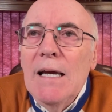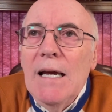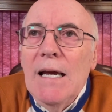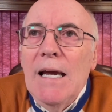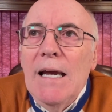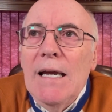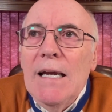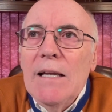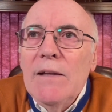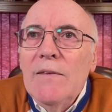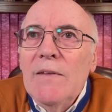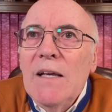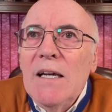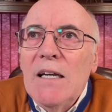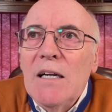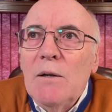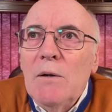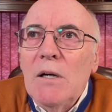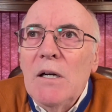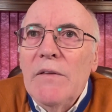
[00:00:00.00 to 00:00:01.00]
and they
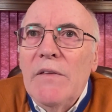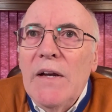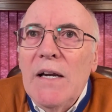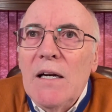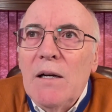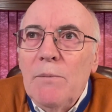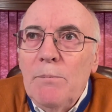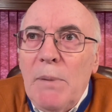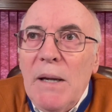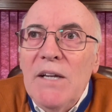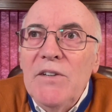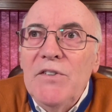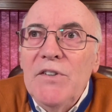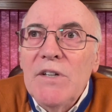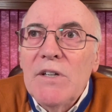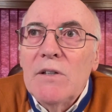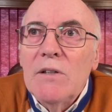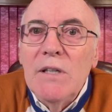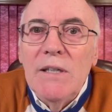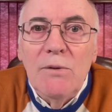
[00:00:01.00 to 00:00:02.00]
are
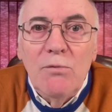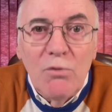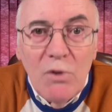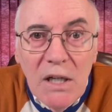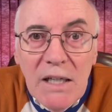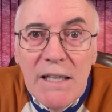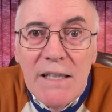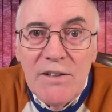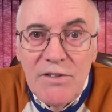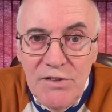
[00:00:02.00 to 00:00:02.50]
basically running